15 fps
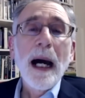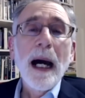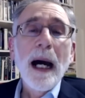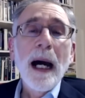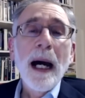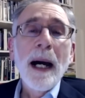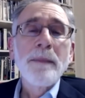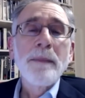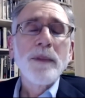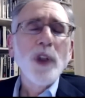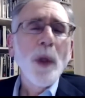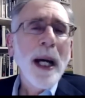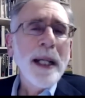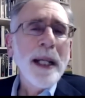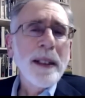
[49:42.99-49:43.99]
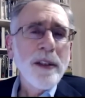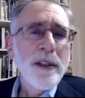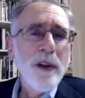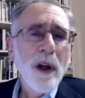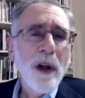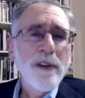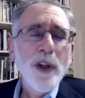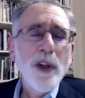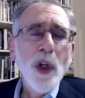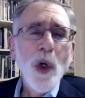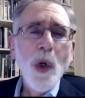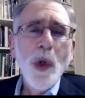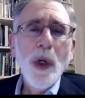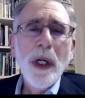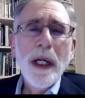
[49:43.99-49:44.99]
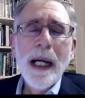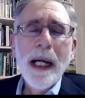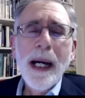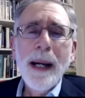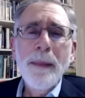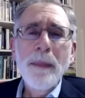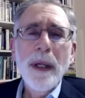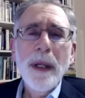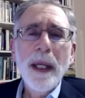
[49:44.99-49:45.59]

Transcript: Um, Joe Biden is also um,